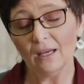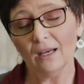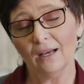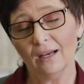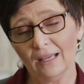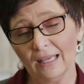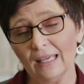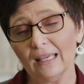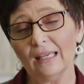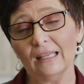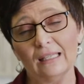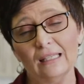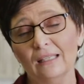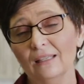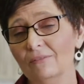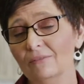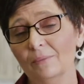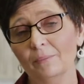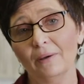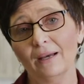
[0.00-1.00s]
again,
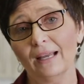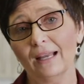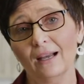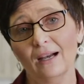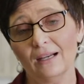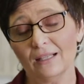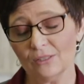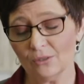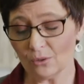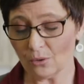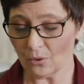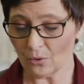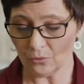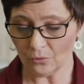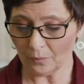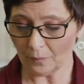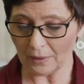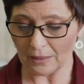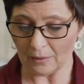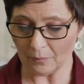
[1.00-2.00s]
even by God's
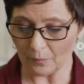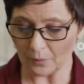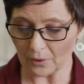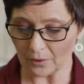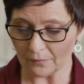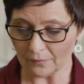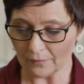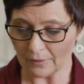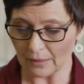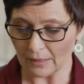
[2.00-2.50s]
own people.